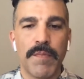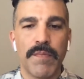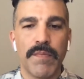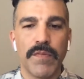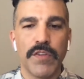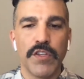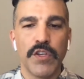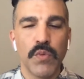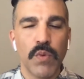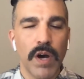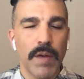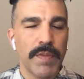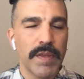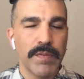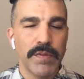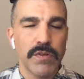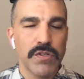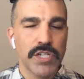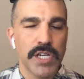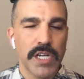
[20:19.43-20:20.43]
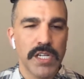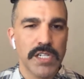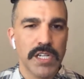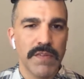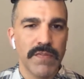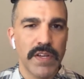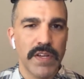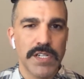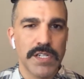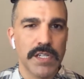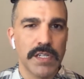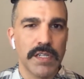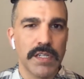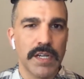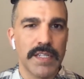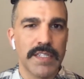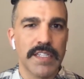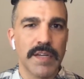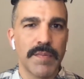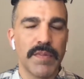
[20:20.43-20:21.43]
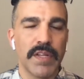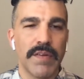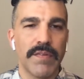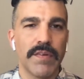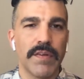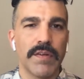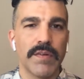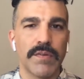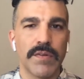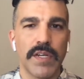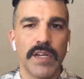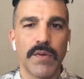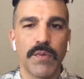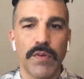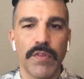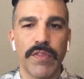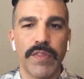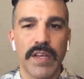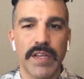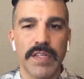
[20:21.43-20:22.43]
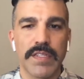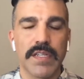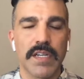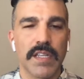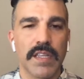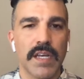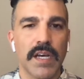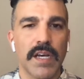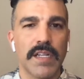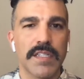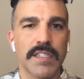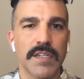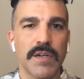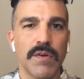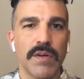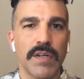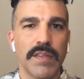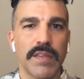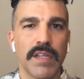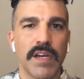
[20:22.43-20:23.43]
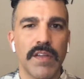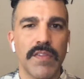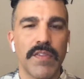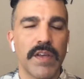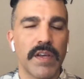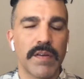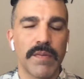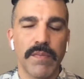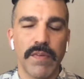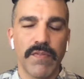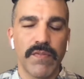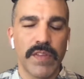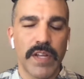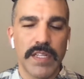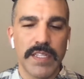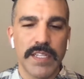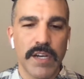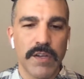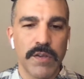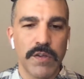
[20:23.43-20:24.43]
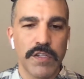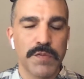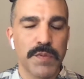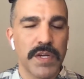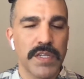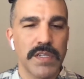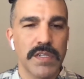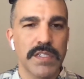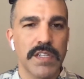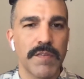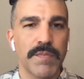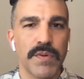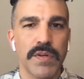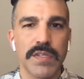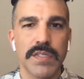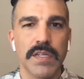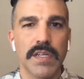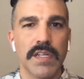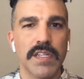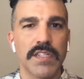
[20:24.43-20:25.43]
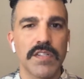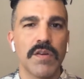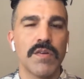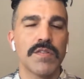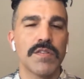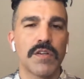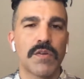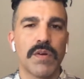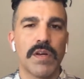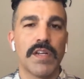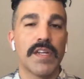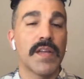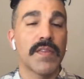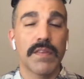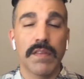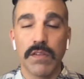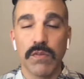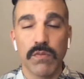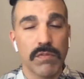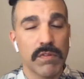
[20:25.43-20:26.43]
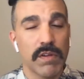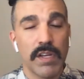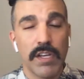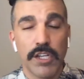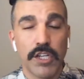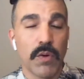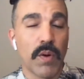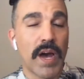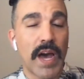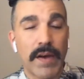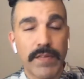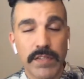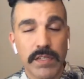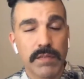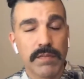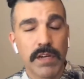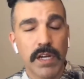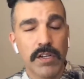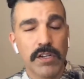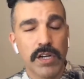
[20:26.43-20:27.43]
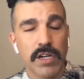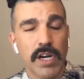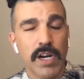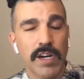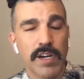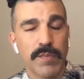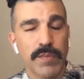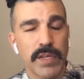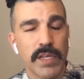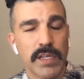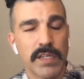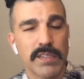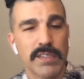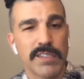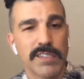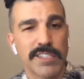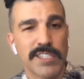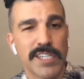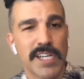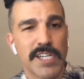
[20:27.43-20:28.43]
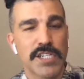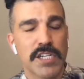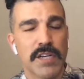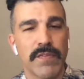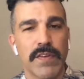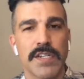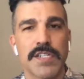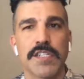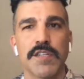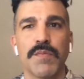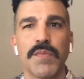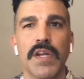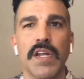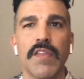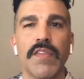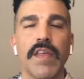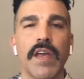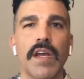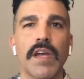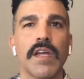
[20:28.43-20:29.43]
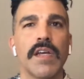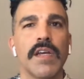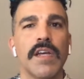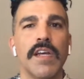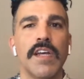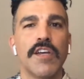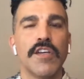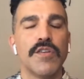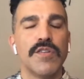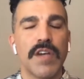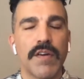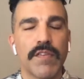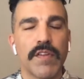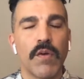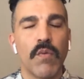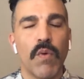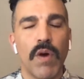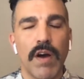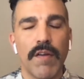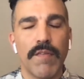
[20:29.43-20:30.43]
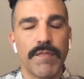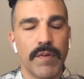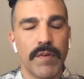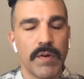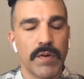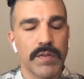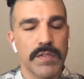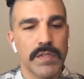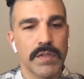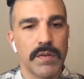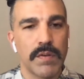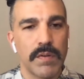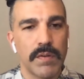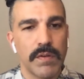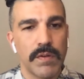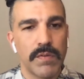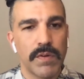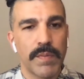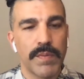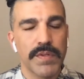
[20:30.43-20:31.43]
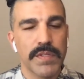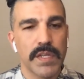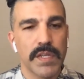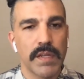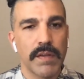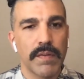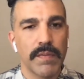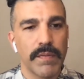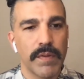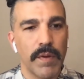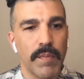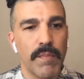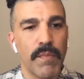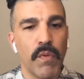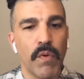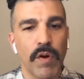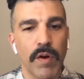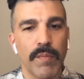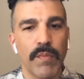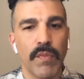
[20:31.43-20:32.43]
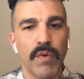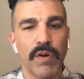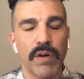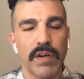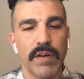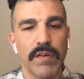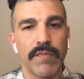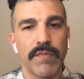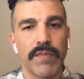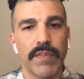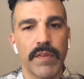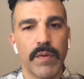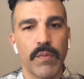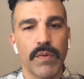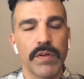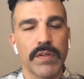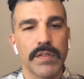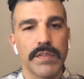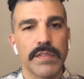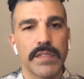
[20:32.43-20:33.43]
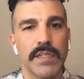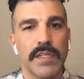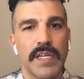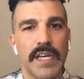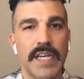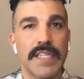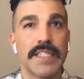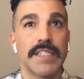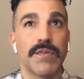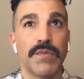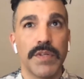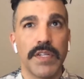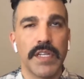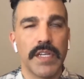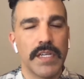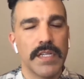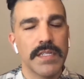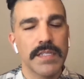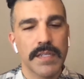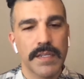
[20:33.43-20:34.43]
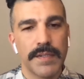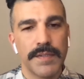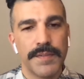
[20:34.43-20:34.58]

You want people who challenge convention at some level, right? With things like that. So I think if that's how you express yourself personally, that's also great. Not, you don't have to color your hair to be challenge convention, but I think you definitely want folks who represent more and more of the world as it really is.